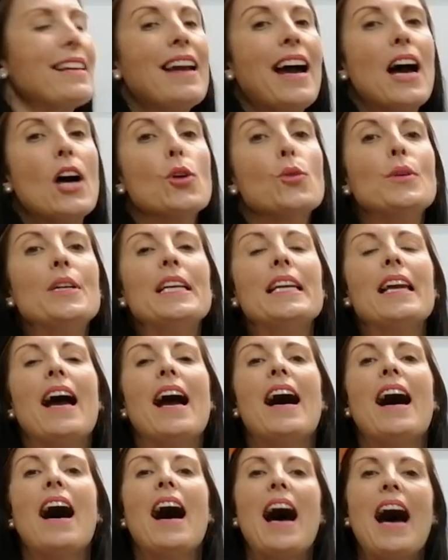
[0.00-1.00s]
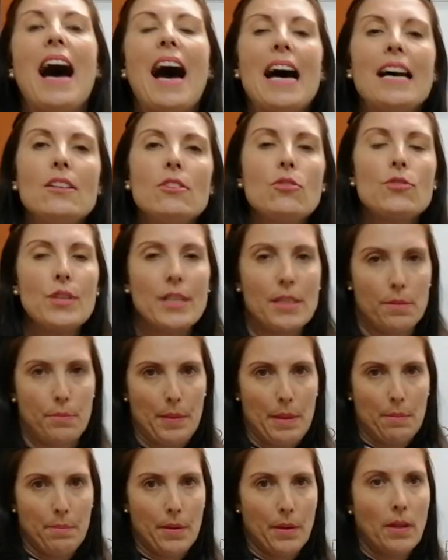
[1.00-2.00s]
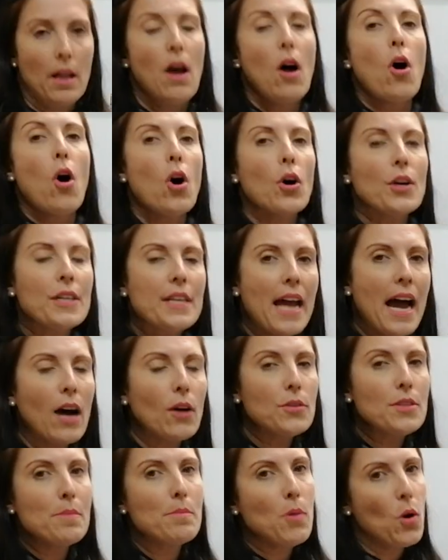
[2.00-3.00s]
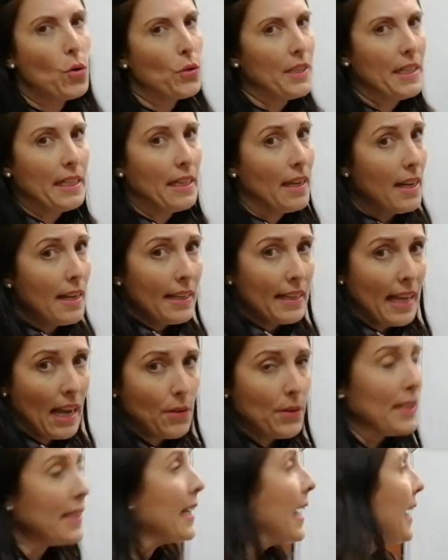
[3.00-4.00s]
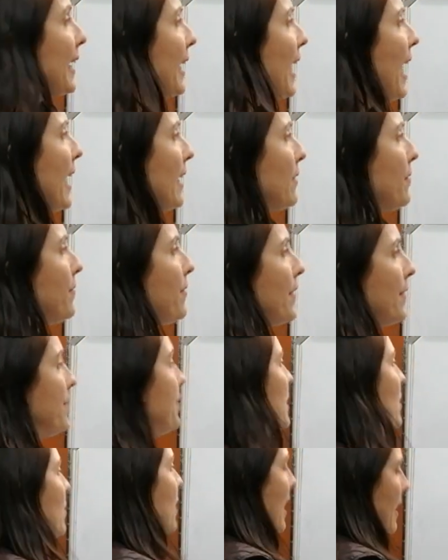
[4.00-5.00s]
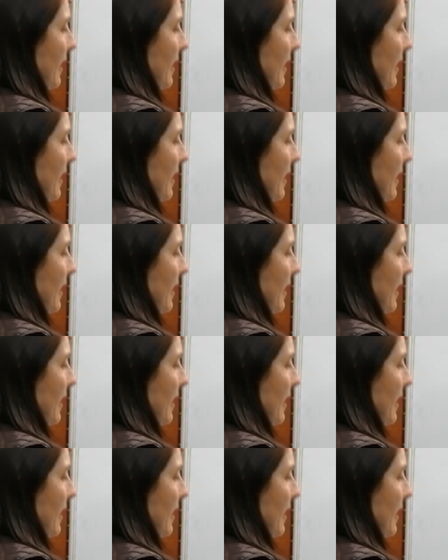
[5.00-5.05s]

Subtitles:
say only 100 people are now demanding carrot cake at 50